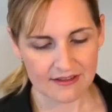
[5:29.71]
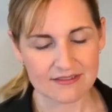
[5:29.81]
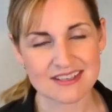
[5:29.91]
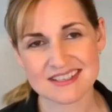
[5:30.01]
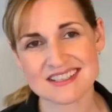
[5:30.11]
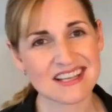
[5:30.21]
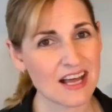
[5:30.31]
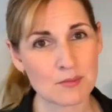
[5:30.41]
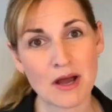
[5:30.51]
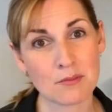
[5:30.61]
This is not
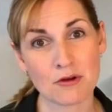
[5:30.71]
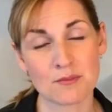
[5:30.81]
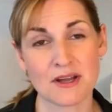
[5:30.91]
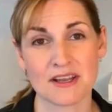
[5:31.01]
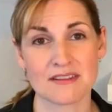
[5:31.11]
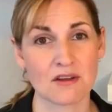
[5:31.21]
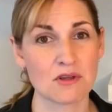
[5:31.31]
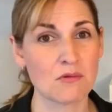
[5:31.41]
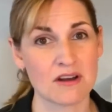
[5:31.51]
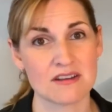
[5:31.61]
a popcorn bucket that we
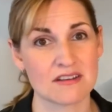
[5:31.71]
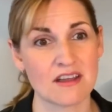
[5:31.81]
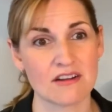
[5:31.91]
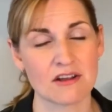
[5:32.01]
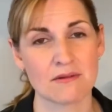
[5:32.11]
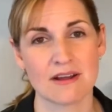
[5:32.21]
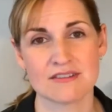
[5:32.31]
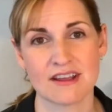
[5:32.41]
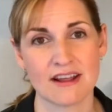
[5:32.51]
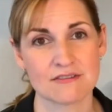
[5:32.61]
wanted to carry around
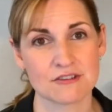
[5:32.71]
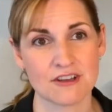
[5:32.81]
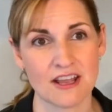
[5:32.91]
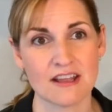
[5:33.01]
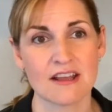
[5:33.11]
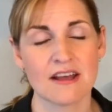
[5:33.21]
day after day,